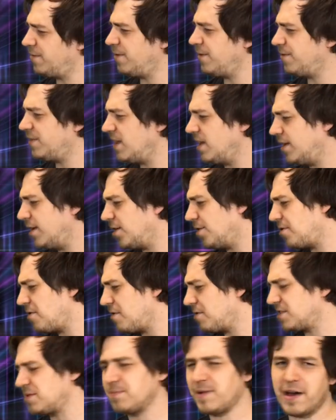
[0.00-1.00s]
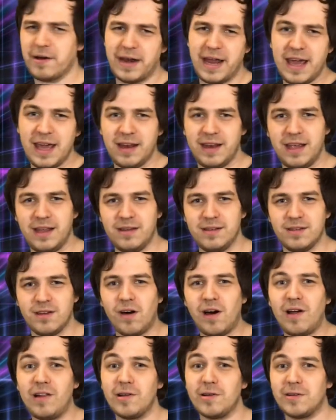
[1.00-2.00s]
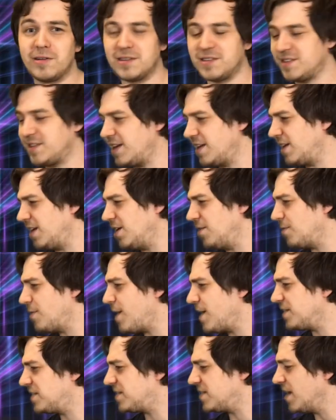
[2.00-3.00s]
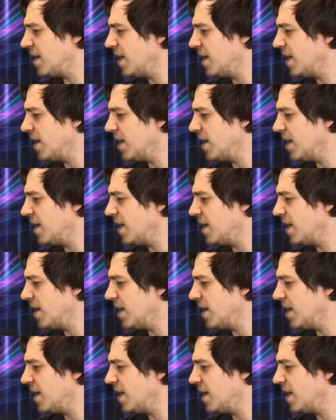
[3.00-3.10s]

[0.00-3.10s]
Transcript: fifteen euros, about eighteen dollars in the U S.